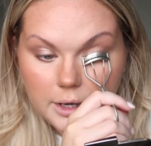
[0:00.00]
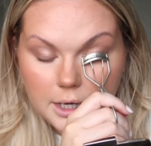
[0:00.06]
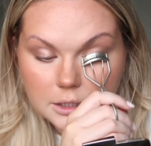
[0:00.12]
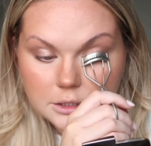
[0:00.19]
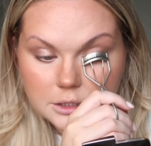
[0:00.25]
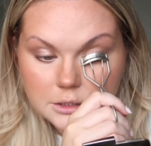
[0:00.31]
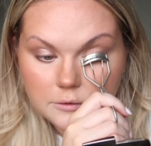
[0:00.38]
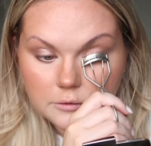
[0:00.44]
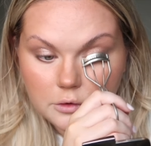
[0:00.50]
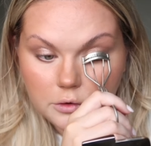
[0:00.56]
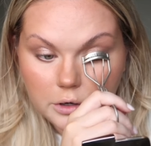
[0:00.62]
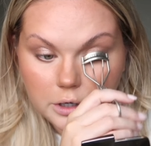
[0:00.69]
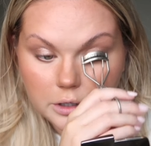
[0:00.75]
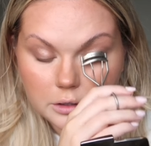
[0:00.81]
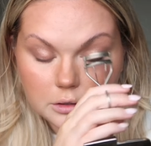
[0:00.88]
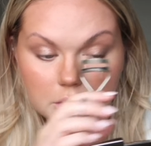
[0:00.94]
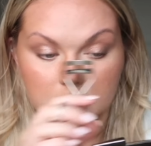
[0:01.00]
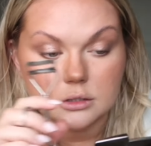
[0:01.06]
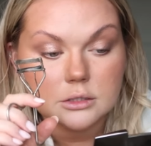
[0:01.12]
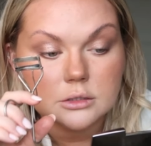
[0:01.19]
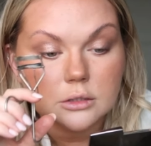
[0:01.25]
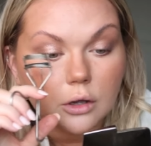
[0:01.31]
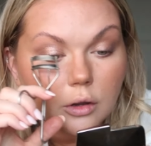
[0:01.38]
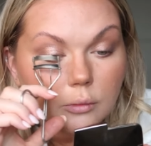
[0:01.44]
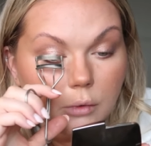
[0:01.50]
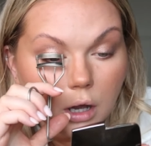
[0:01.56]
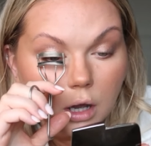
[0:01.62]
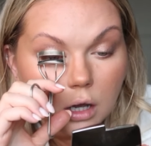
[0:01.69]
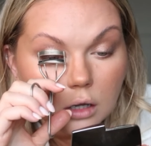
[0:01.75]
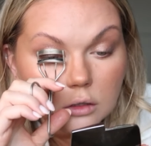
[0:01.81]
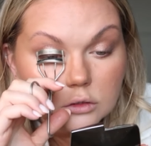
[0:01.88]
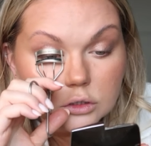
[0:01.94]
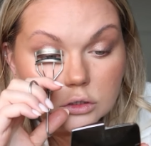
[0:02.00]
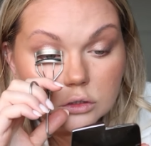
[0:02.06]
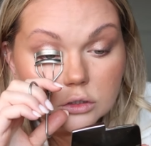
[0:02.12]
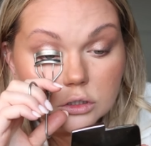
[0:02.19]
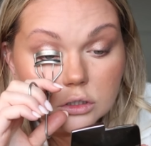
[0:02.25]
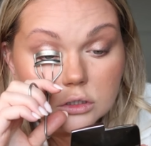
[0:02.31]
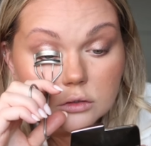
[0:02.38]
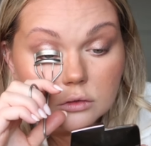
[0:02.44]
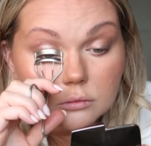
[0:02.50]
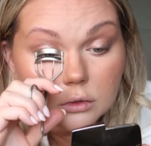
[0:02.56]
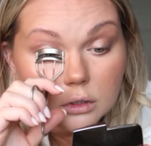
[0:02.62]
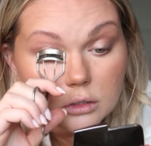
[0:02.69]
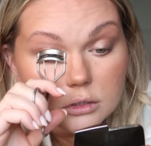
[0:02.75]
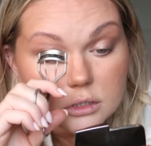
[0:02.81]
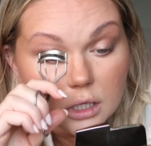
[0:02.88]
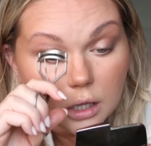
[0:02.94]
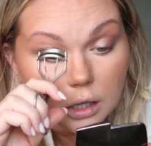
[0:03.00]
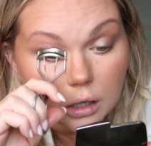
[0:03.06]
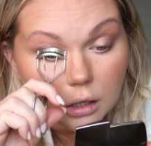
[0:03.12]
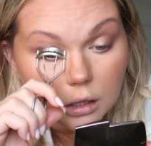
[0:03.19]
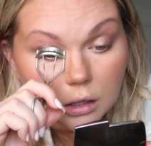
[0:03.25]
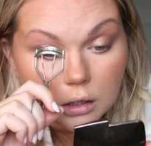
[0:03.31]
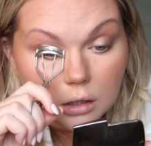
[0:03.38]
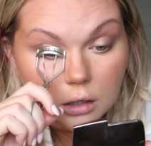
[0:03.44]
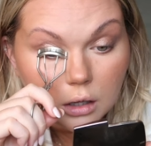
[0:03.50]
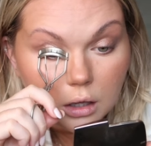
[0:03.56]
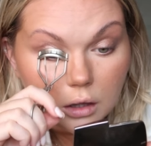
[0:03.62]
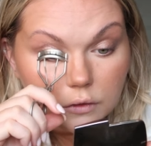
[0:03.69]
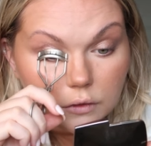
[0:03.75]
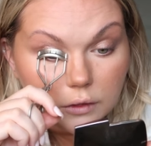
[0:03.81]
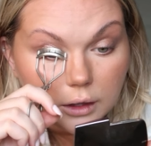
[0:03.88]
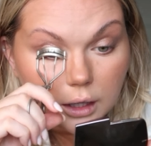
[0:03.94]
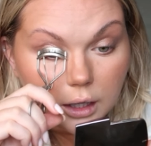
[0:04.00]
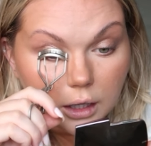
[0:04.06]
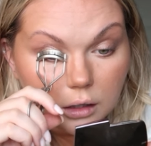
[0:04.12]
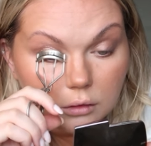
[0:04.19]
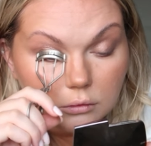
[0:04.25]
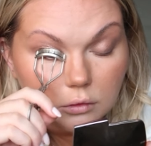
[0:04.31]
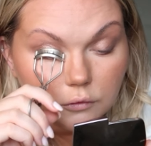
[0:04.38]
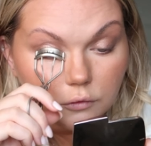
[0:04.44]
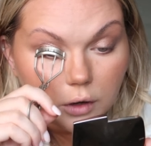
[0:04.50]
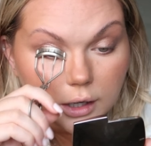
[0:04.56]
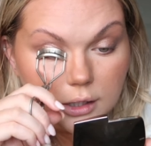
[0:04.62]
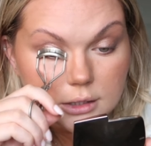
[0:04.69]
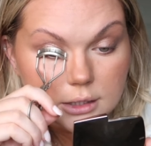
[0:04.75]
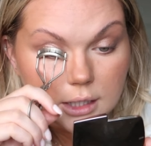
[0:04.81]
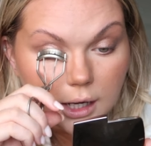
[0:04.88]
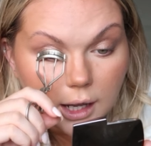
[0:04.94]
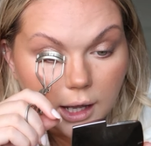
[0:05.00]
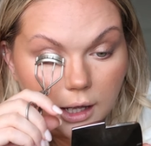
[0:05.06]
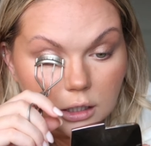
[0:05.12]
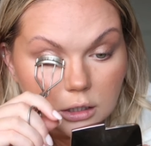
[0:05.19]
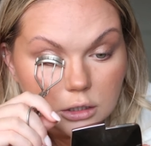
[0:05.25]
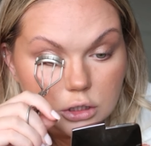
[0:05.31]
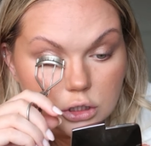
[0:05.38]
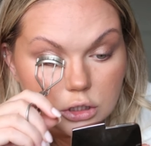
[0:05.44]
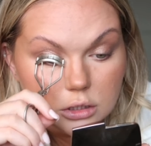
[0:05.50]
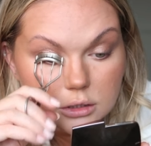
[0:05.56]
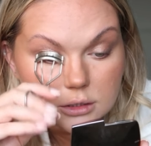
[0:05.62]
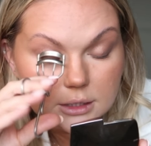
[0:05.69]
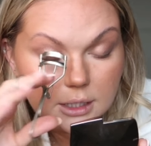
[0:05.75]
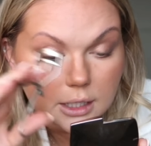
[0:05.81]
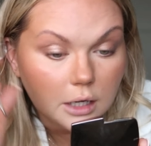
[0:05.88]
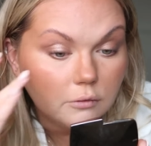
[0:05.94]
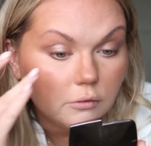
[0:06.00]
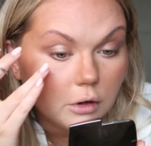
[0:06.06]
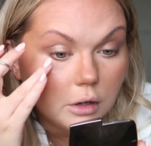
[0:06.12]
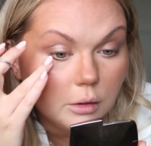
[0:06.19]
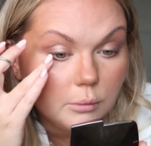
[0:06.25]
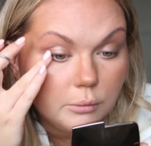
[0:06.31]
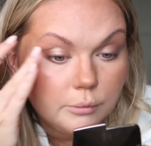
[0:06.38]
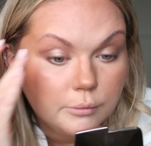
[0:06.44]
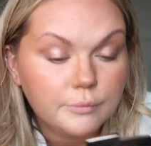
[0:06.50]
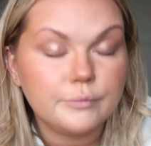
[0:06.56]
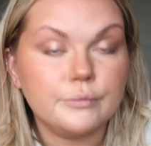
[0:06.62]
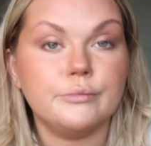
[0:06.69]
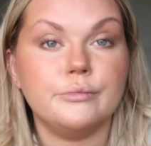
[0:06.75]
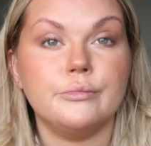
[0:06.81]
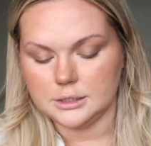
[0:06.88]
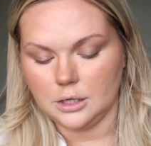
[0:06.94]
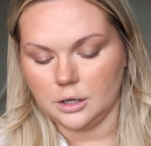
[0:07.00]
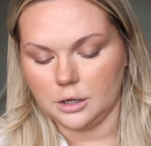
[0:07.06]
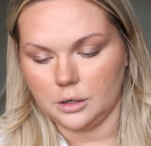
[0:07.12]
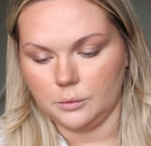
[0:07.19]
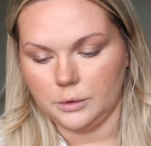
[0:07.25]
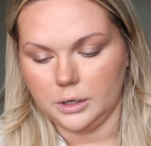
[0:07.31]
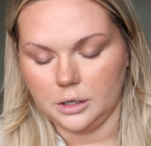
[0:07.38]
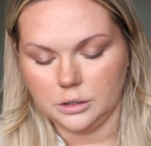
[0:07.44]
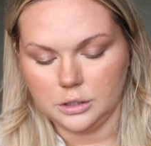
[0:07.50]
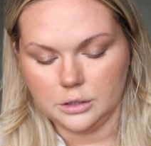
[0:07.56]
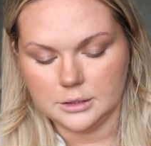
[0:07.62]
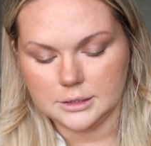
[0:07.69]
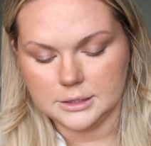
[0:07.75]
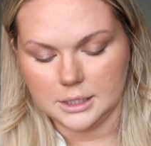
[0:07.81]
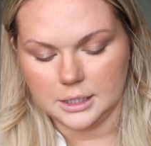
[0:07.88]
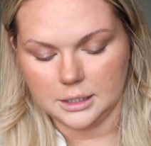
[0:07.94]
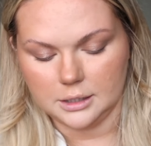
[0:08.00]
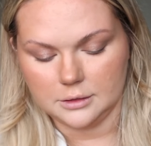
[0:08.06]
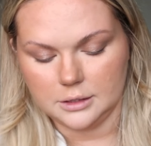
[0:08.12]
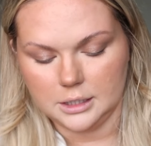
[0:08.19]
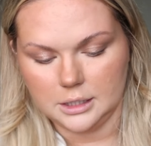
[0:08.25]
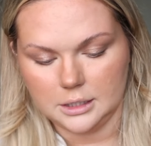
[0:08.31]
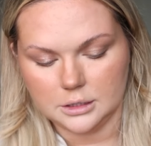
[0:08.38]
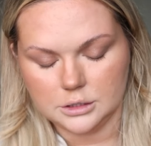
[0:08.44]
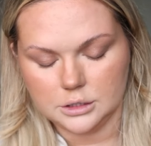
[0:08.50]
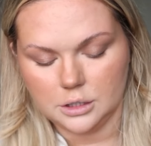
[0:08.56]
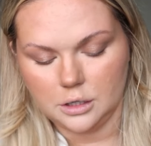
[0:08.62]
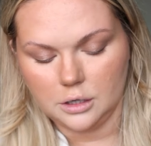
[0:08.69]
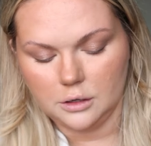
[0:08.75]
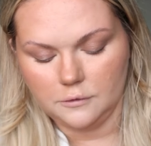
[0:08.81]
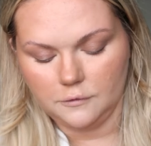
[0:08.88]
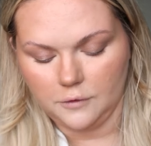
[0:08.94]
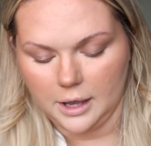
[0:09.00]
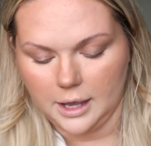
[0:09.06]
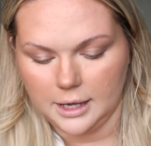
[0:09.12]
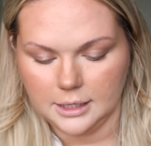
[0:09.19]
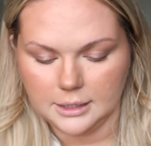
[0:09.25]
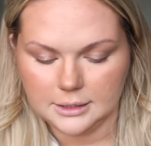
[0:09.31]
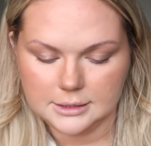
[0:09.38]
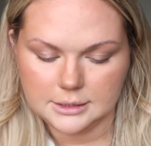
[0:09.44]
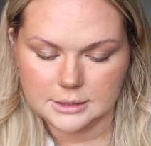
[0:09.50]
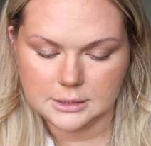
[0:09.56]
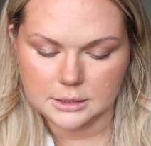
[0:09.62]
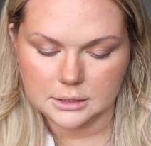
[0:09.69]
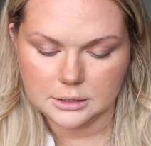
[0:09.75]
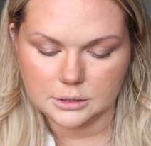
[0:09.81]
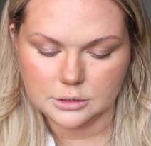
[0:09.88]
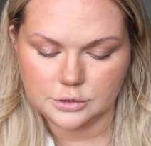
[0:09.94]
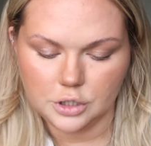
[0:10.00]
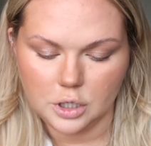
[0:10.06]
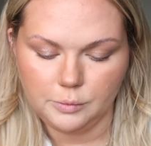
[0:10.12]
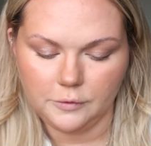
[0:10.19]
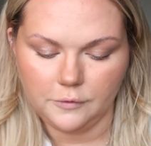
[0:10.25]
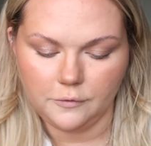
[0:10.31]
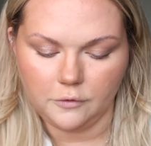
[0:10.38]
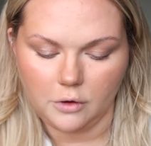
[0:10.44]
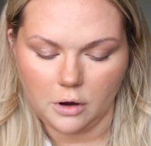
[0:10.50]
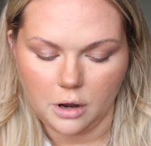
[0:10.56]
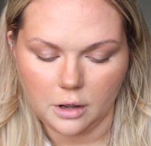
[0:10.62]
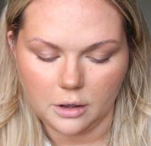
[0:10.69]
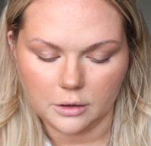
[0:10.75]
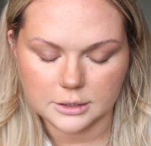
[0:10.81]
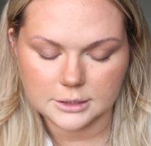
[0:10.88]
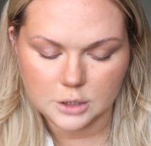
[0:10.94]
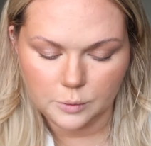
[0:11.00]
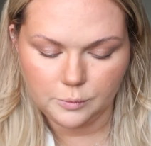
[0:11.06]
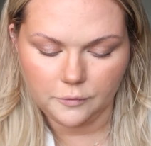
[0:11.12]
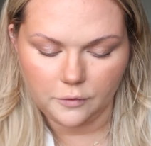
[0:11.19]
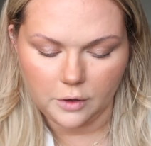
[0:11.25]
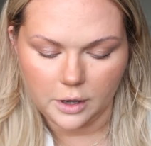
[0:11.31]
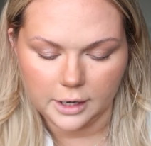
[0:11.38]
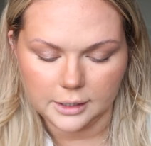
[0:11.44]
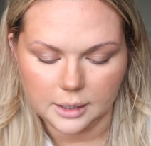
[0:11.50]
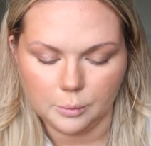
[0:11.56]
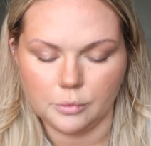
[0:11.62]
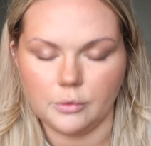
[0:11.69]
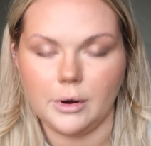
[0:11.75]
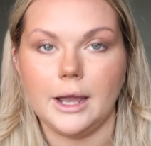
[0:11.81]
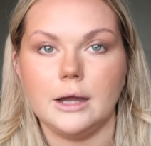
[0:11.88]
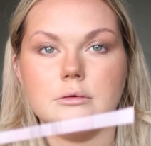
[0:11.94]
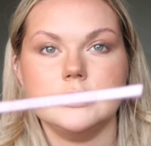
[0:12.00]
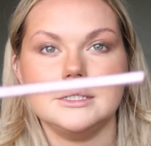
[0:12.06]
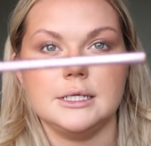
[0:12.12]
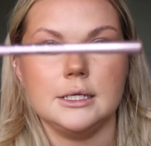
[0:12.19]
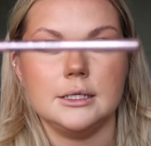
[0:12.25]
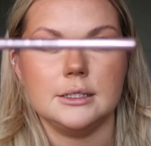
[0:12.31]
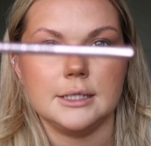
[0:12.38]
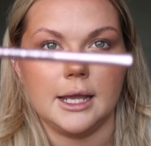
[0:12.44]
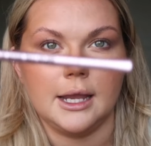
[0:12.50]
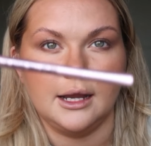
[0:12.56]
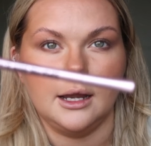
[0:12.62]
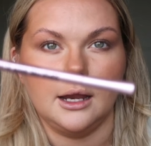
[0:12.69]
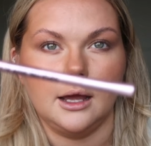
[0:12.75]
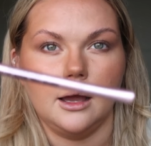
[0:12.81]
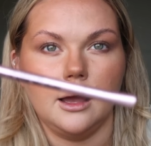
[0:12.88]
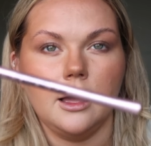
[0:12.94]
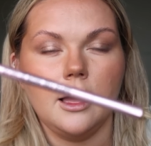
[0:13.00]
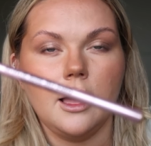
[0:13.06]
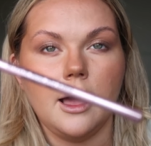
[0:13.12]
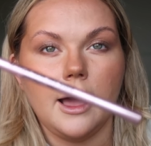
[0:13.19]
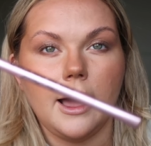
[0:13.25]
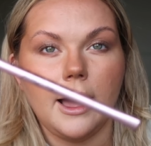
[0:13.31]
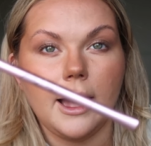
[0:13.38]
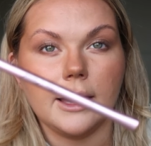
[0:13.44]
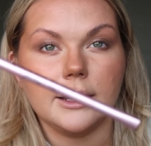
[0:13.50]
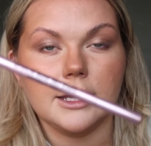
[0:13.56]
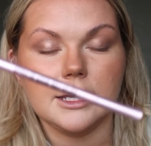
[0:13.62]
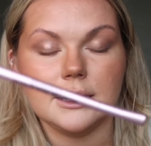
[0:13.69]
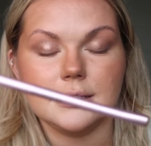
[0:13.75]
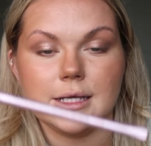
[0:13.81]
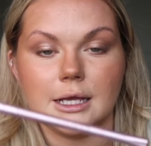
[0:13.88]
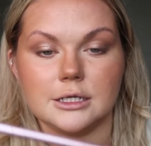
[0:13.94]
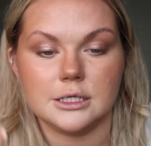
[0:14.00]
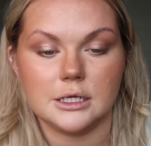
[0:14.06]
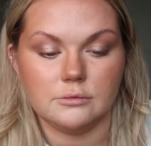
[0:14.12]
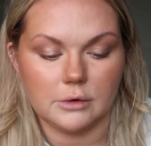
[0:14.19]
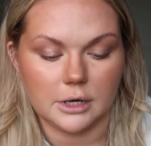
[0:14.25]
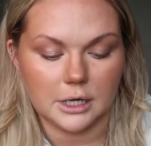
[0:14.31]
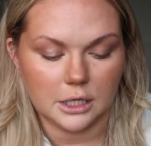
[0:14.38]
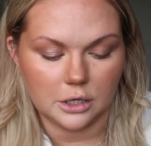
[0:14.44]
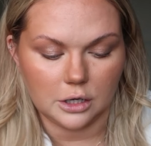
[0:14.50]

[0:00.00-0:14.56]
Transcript: eyelashes have grown so much just from using the Revitalash serum. So we are using the Too Faced Super Fine Brow Detailer and it is actually really